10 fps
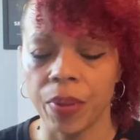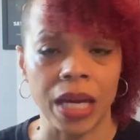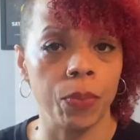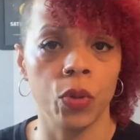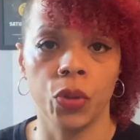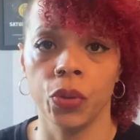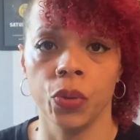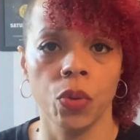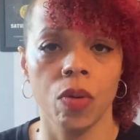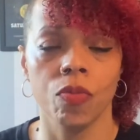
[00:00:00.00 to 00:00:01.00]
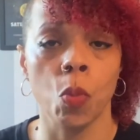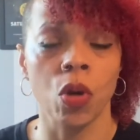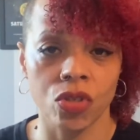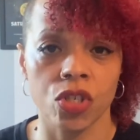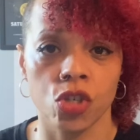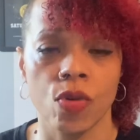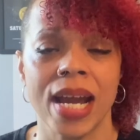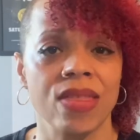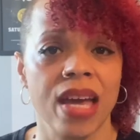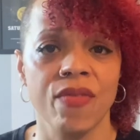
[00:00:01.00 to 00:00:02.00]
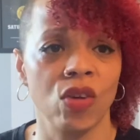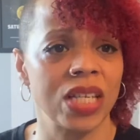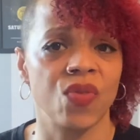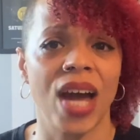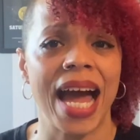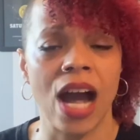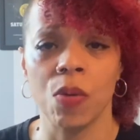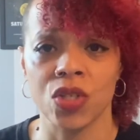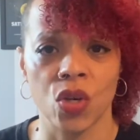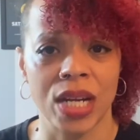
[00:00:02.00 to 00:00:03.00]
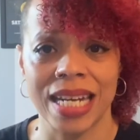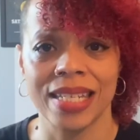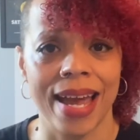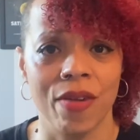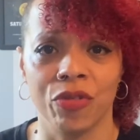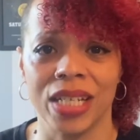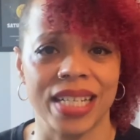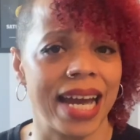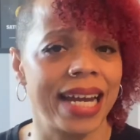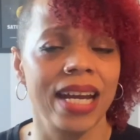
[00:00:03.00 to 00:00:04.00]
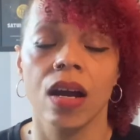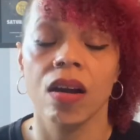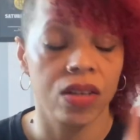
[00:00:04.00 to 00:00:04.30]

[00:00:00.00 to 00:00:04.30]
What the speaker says: People who want to train their voice for hours on end every day,